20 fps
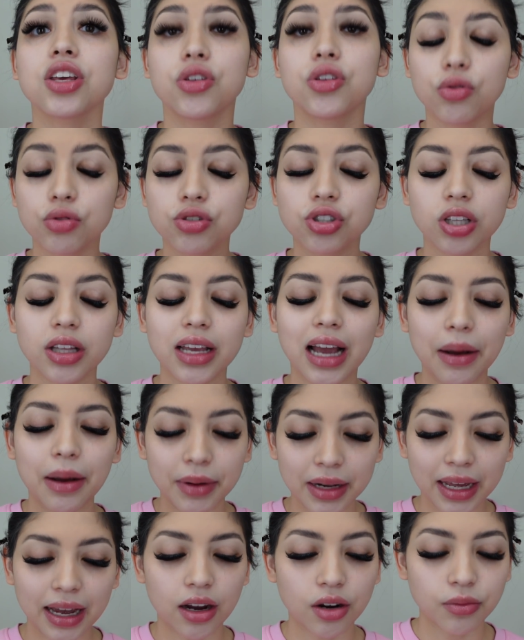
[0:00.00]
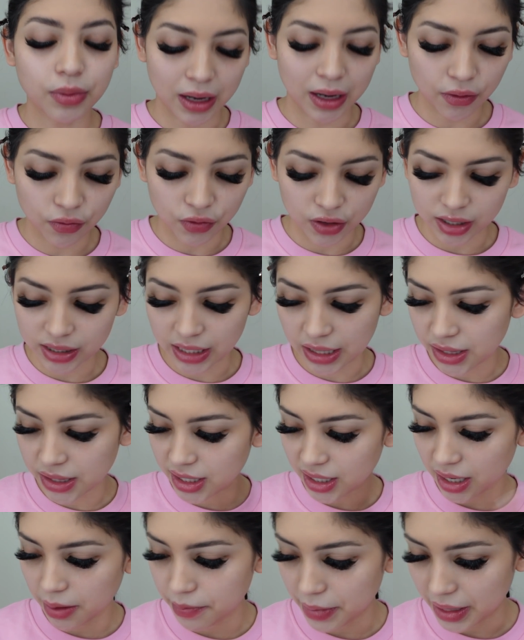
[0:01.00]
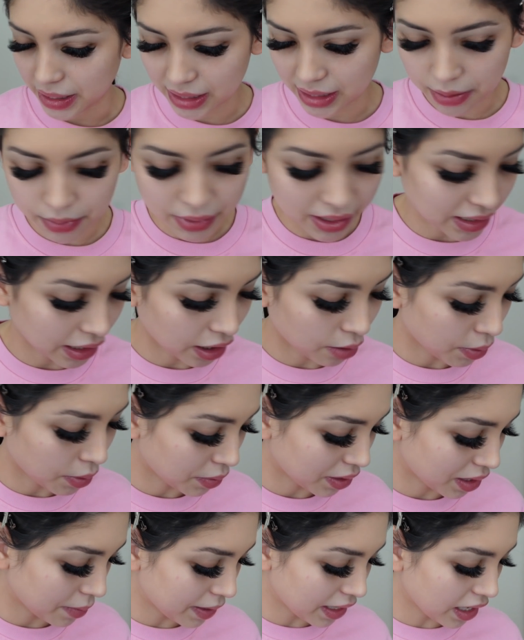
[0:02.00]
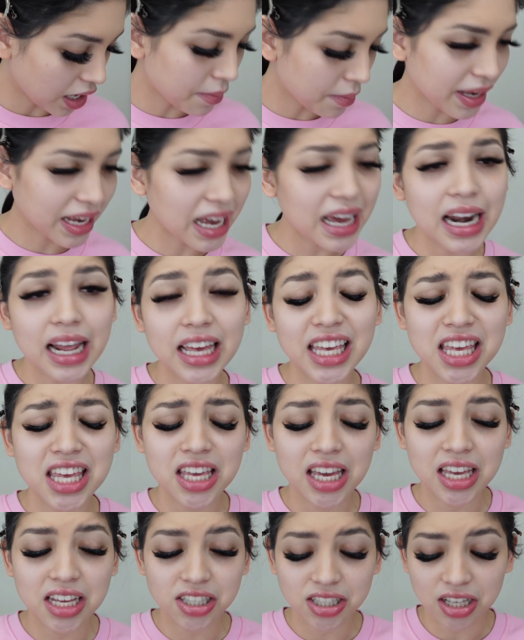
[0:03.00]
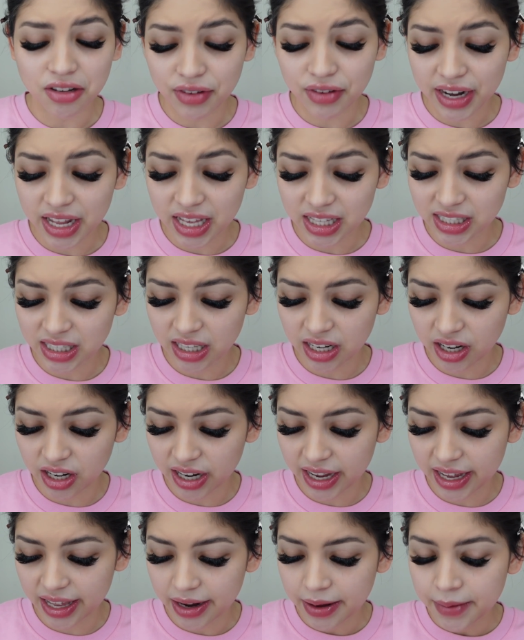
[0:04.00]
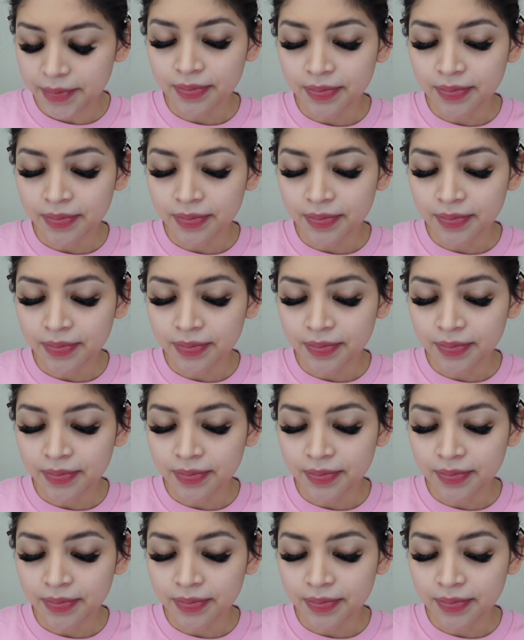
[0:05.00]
Usually I would get her ready first, sometimes I can be a sin, because I know people are gonna be like, oh my god, how can you get yourself ready instead of your kid?